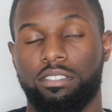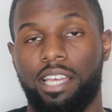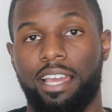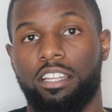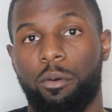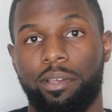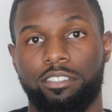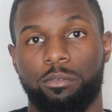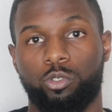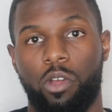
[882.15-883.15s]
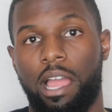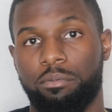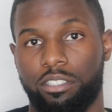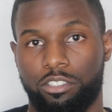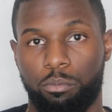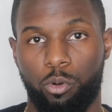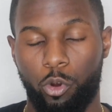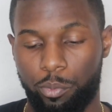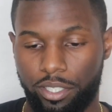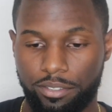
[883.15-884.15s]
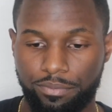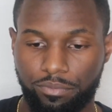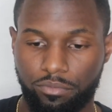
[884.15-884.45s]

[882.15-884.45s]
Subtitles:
sign up and subscribe to support me,